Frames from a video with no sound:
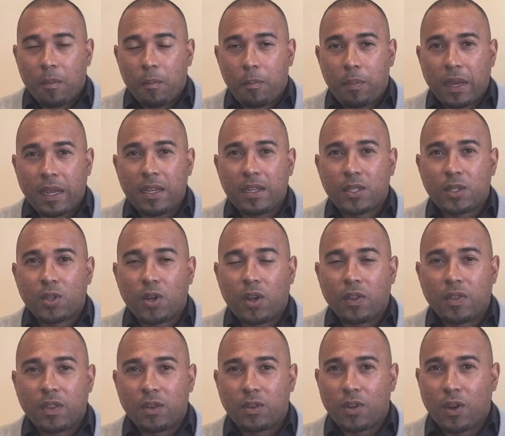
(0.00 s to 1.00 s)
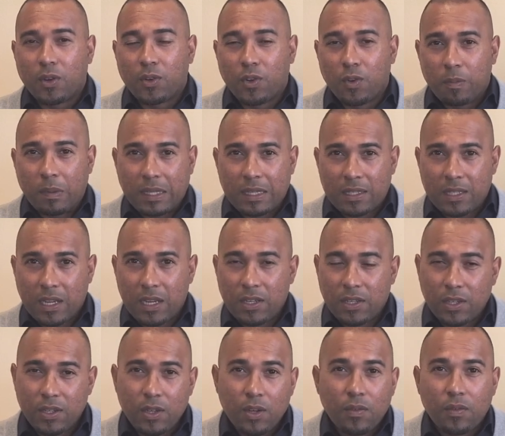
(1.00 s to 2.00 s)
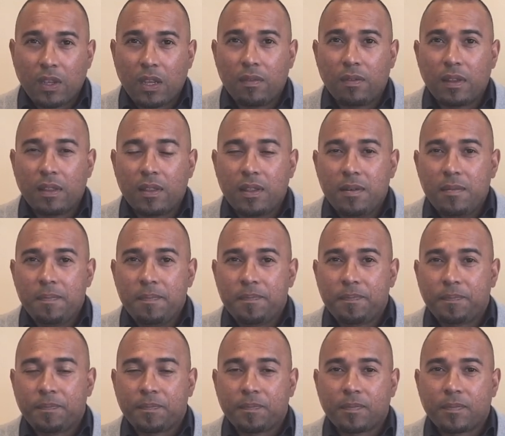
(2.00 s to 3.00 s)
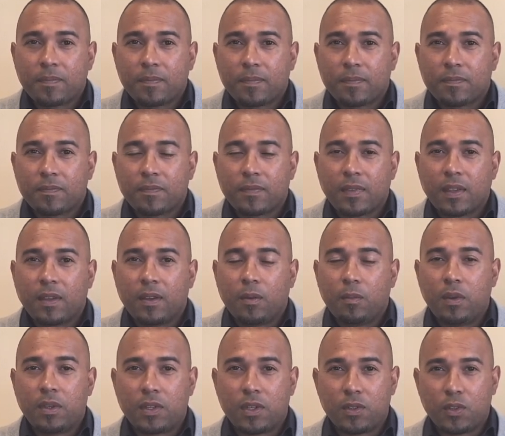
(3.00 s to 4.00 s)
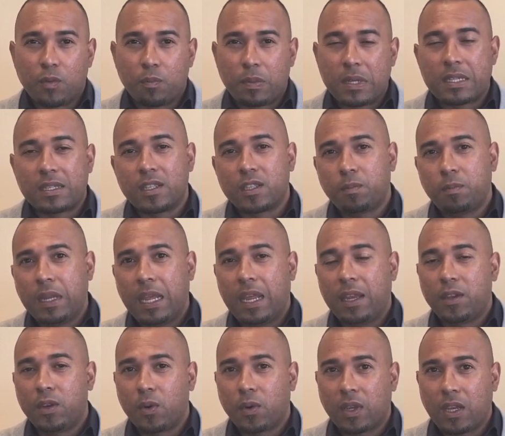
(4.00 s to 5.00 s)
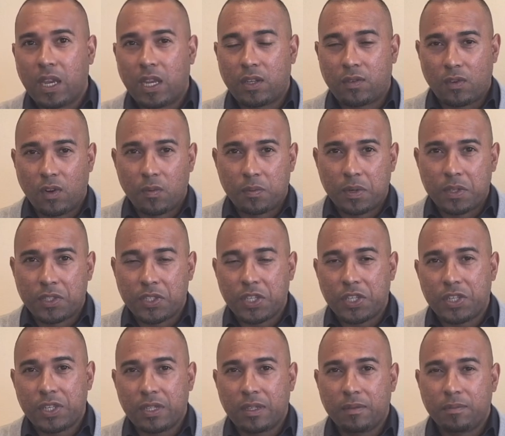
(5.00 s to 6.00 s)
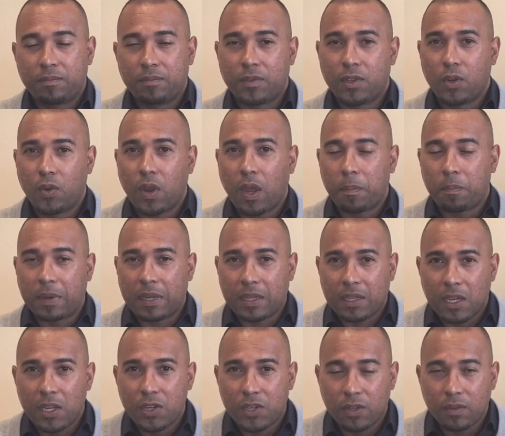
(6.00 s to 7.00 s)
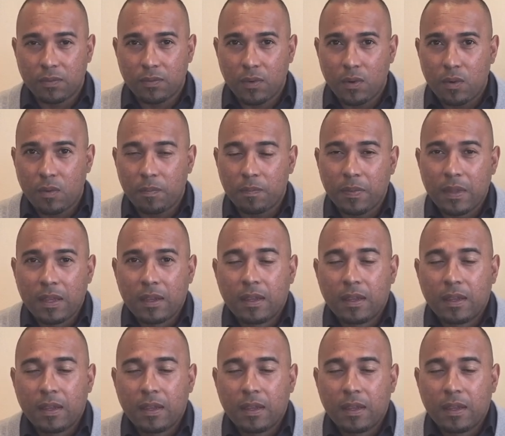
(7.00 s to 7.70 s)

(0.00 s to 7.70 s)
based on the documentation you've given them, which is your business plan, your cash flow projection, your application form.